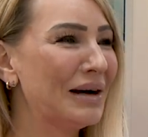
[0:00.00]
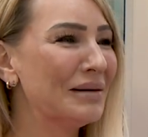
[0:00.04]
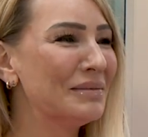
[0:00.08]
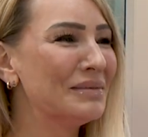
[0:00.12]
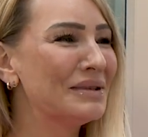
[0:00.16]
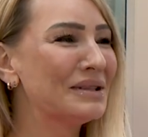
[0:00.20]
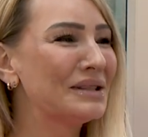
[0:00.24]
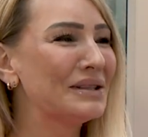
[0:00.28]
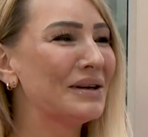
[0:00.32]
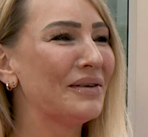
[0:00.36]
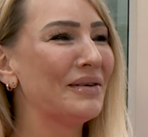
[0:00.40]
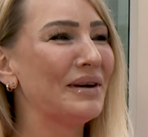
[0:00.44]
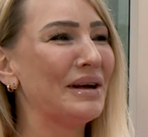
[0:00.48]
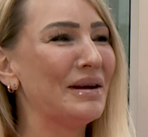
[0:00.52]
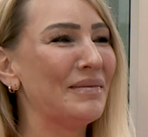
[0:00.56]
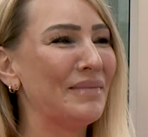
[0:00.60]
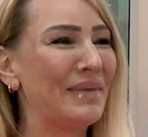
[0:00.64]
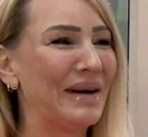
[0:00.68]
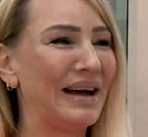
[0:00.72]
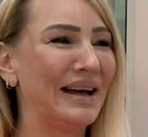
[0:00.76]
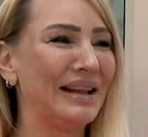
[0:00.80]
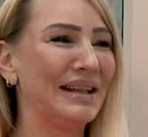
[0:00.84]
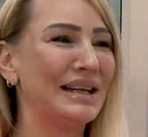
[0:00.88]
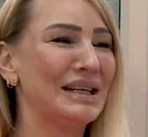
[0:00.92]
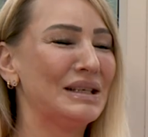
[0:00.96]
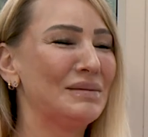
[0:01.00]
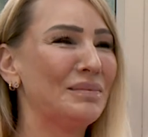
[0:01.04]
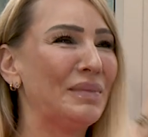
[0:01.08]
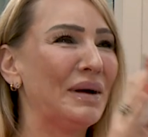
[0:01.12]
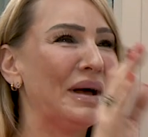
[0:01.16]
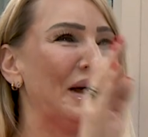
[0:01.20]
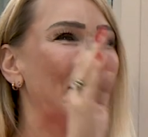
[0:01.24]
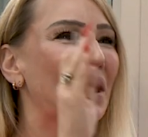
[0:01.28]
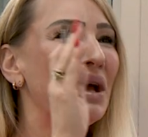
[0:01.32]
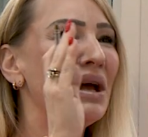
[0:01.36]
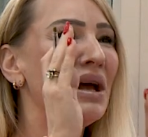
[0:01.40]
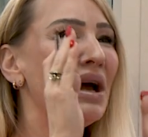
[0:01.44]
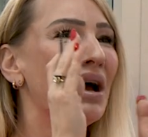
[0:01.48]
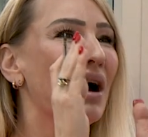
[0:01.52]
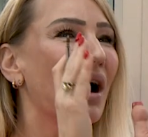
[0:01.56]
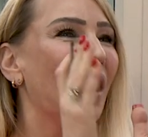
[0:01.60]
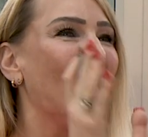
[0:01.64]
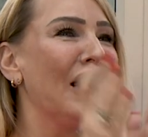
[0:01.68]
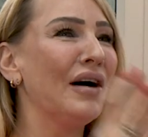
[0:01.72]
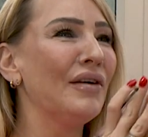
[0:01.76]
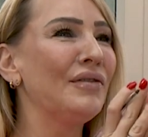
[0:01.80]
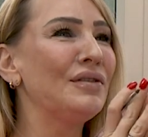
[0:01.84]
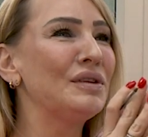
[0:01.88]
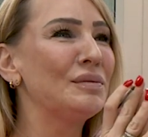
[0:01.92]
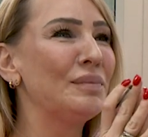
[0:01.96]
I'm sorry about this, but
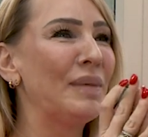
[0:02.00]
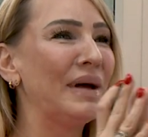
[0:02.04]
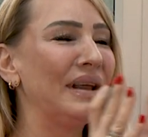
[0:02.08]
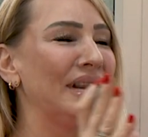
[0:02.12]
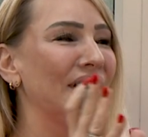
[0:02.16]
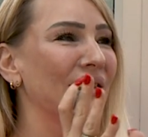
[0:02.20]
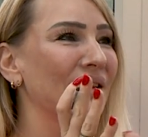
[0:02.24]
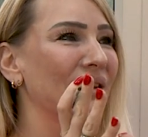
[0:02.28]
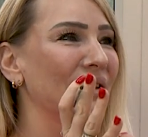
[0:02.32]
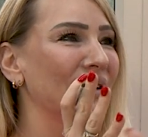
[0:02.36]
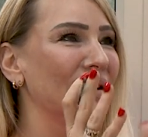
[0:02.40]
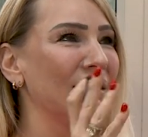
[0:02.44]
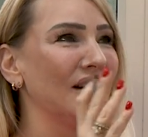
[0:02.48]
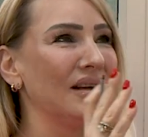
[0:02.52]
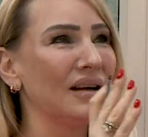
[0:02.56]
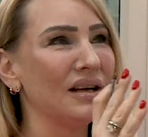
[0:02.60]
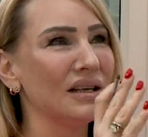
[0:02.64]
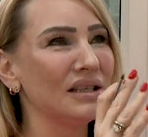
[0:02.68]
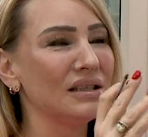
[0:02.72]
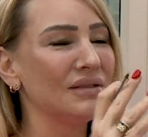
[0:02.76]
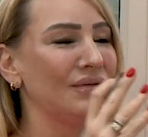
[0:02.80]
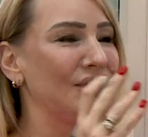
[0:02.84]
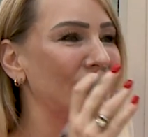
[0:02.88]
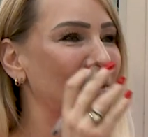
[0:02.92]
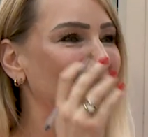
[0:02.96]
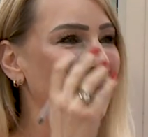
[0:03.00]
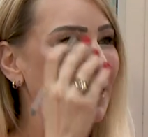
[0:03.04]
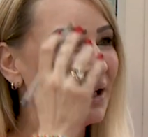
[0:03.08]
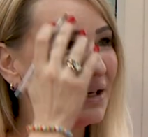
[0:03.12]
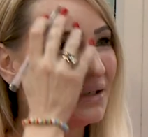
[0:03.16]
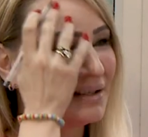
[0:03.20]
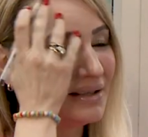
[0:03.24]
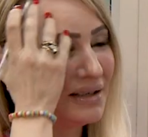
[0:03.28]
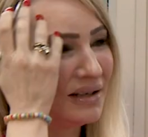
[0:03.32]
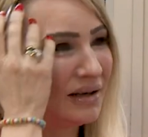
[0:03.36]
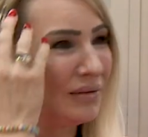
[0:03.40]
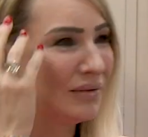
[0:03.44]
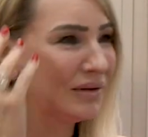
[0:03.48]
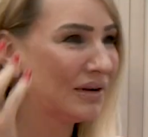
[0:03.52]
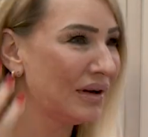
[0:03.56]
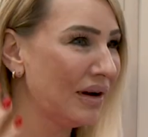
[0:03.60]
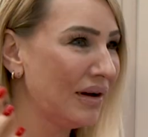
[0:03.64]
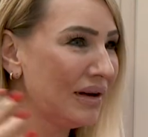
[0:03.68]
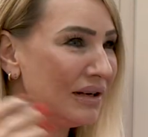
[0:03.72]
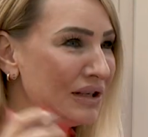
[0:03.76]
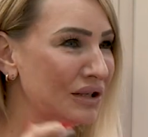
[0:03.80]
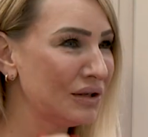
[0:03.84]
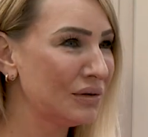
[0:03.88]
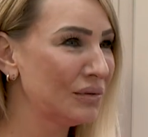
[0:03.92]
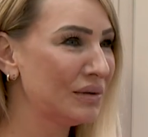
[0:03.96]
I've spent the last few days
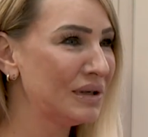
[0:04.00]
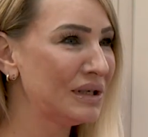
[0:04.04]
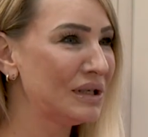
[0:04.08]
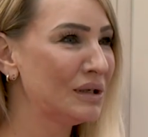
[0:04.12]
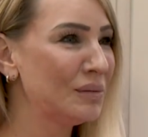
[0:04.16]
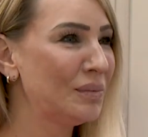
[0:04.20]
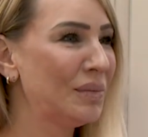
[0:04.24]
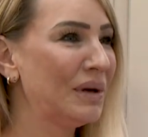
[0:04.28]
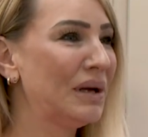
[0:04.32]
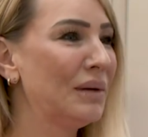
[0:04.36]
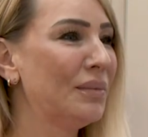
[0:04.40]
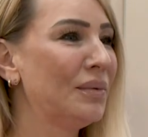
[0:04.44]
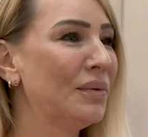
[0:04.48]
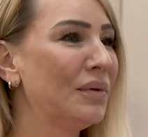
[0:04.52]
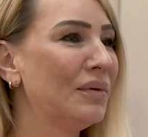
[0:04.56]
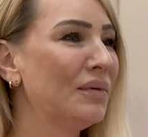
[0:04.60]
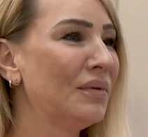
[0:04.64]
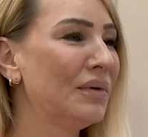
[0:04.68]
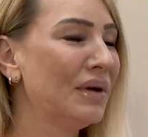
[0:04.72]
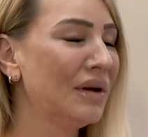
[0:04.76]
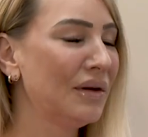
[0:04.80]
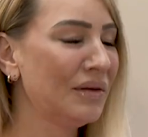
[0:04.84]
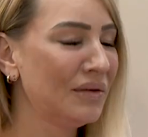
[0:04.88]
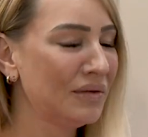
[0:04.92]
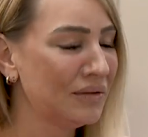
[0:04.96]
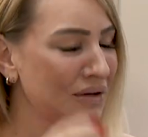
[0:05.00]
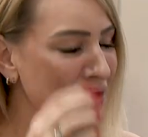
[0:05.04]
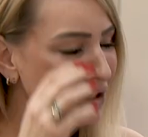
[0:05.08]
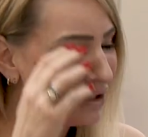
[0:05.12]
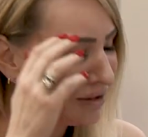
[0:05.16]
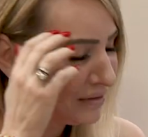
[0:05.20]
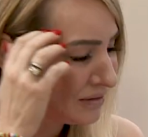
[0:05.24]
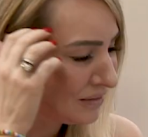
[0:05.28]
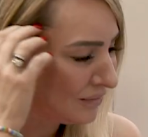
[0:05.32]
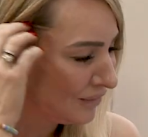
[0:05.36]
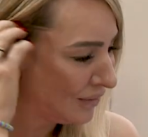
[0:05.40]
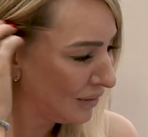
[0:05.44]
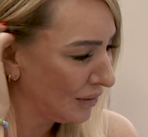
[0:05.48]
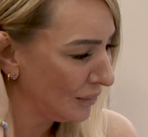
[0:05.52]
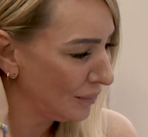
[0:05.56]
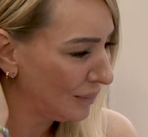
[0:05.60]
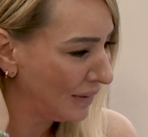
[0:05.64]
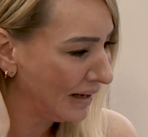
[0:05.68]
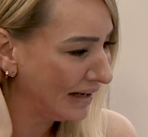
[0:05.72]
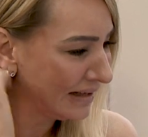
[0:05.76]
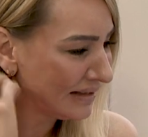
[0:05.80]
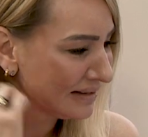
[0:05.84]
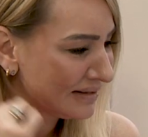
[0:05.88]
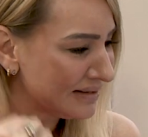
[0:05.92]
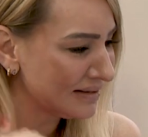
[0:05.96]
talking to people who use food
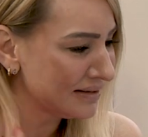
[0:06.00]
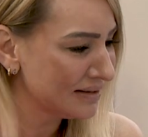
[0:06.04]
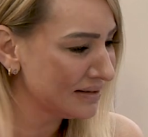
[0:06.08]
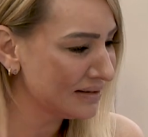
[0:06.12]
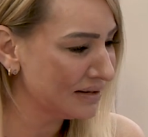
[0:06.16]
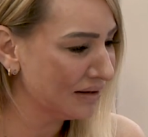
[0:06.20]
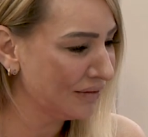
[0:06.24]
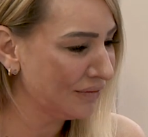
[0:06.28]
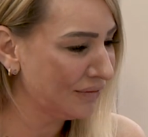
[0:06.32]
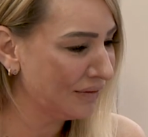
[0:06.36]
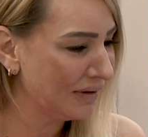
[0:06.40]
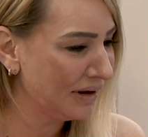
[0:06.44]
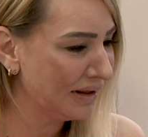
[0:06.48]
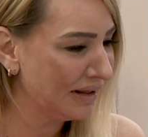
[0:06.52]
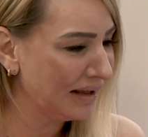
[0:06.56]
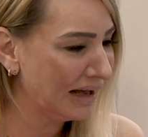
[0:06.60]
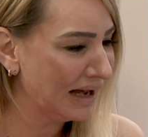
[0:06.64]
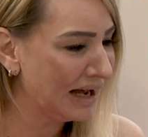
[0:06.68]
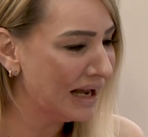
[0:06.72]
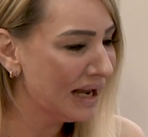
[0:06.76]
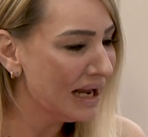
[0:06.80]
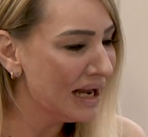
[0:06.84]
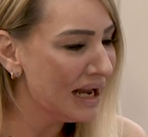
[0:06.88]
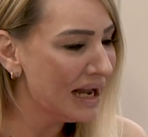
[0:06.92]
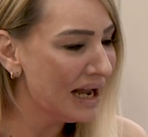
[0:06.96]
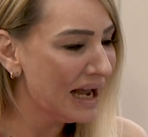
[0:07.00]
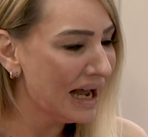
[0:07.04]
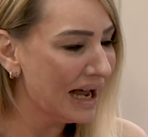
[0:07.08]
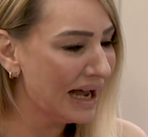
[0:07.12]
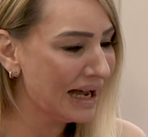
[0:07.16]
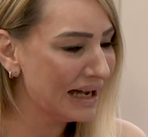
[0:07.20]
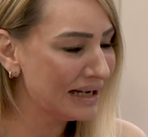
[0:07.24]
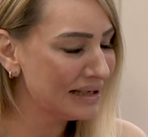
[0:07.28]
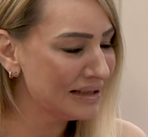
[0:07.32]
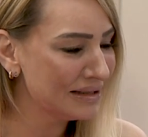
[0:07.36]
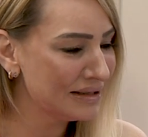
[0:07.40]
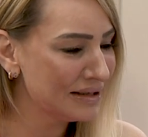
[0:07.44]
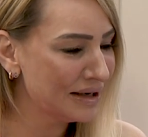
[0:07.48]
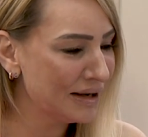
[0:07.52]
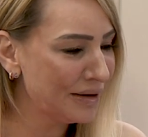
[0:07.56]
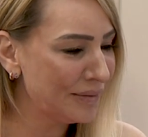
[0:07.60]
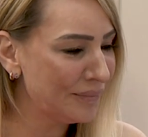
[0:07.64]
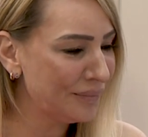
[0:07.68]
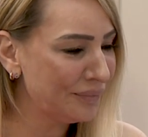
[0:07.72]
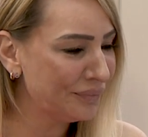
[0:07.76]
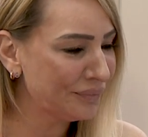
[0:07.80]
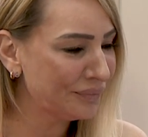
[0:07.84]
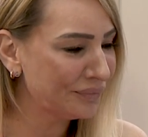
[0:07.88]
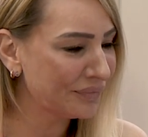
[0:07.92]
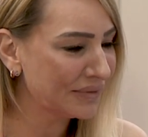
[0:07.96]
banks and stuff like that.
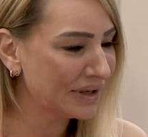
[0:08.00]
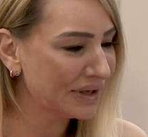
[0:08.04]
And,